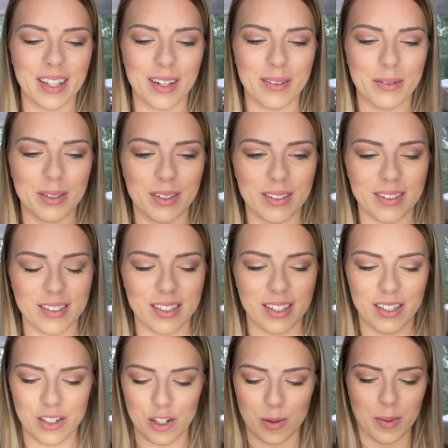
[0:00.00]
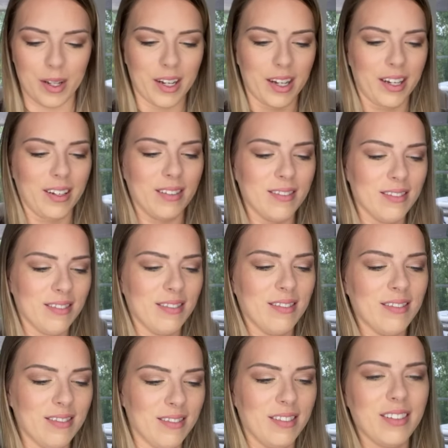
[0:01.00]
That will teach me. I
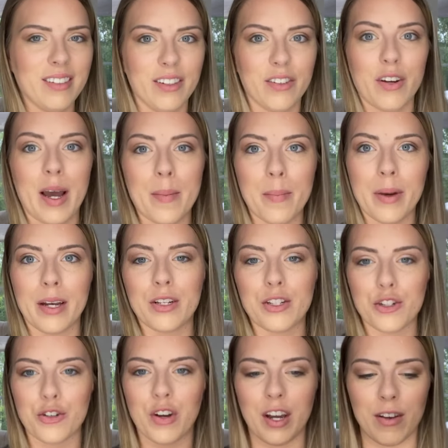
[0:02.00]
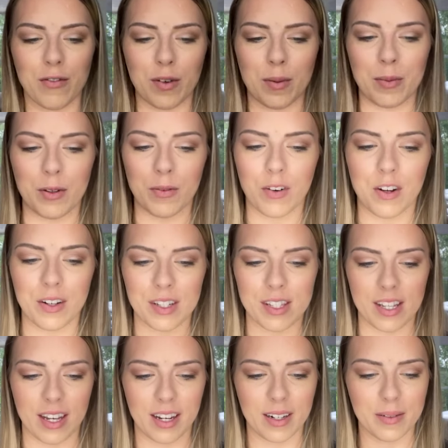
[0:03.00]
grabbed my tray from the wrong
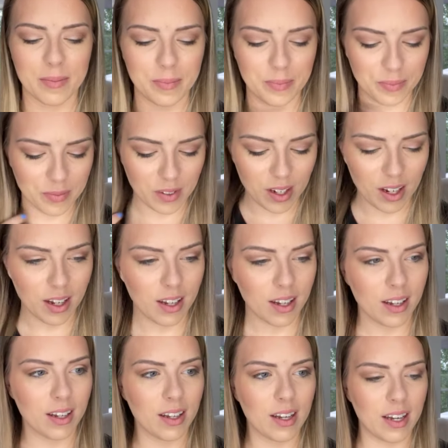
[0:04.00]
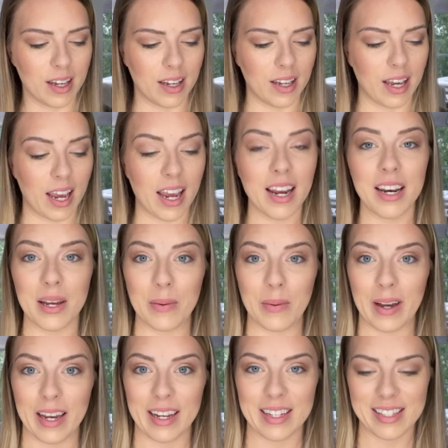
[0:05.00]
side.
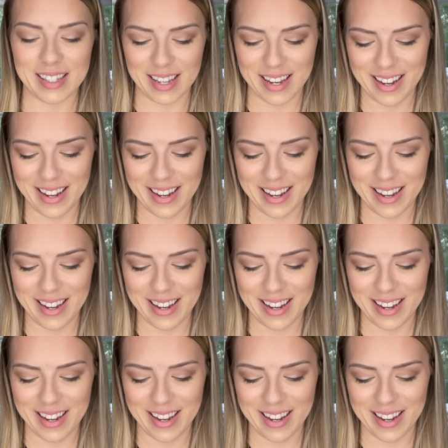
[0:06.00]
Anyways,